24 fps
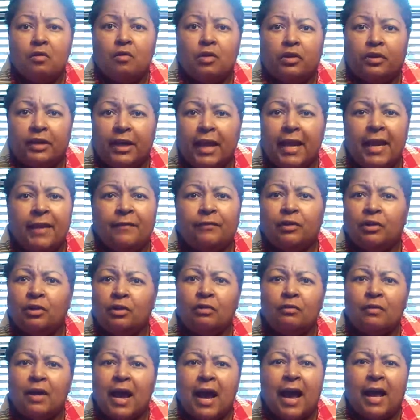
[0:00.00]
Dave
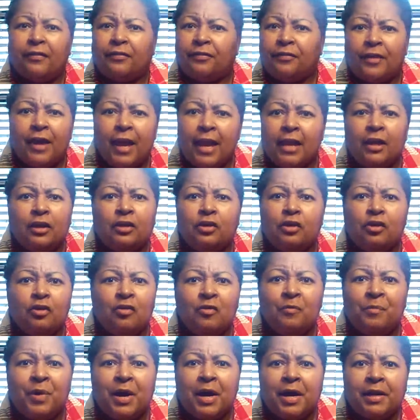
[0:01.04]
Lou, I thank you,
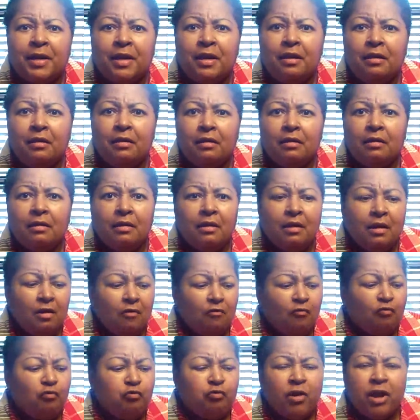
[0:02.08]
buddy.
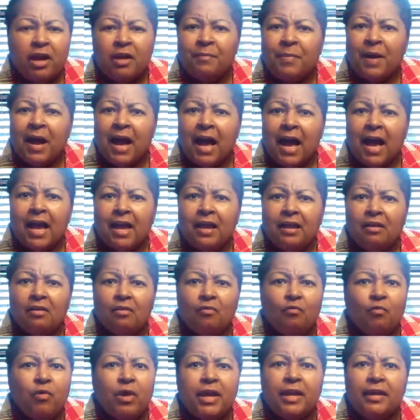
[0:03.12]
Ribeye,
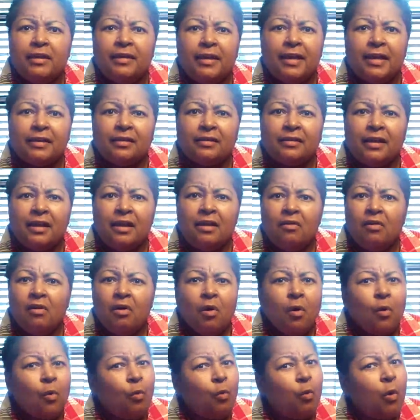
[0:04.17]
Winn Dixie,
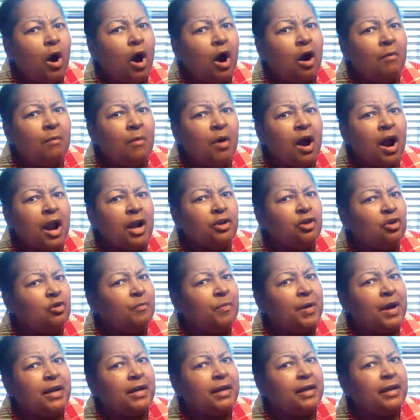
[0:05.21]
Walmart, you
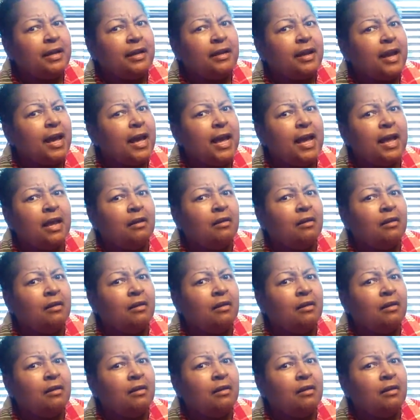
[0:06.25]
better get a hang